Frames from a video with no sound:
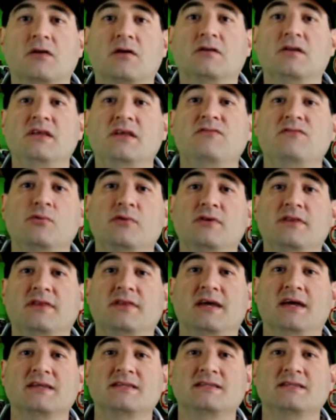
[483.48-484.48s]
leave you with
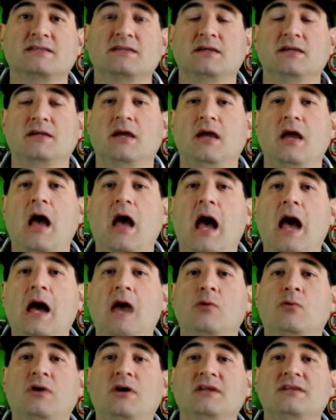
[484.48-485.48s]
this. I
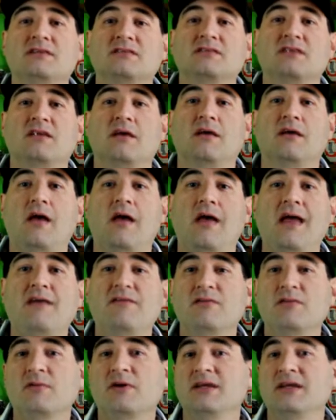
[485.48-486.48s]
want
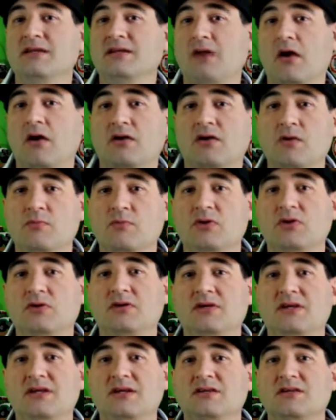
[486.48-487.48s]
everybody in our
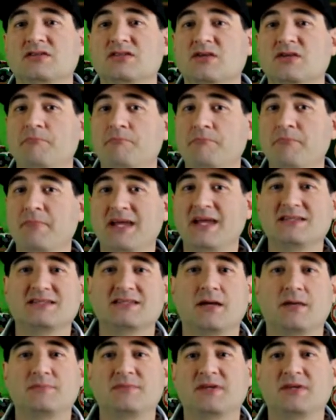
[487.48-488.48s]
community to make
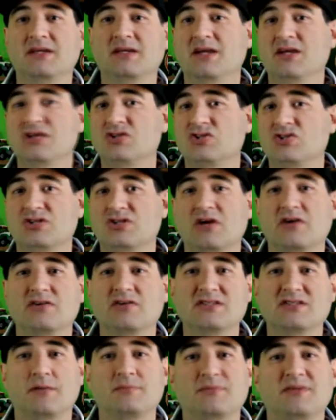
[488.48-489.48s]
something and share
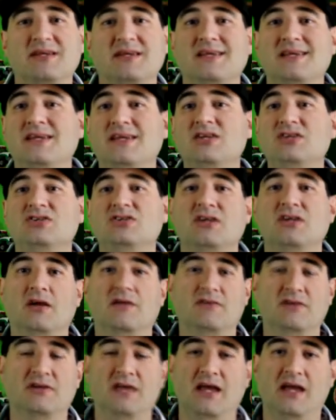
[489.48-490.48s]
something each and every
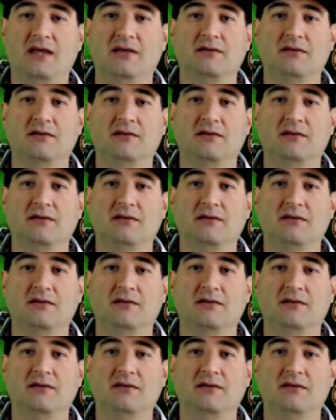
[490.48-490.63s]
day.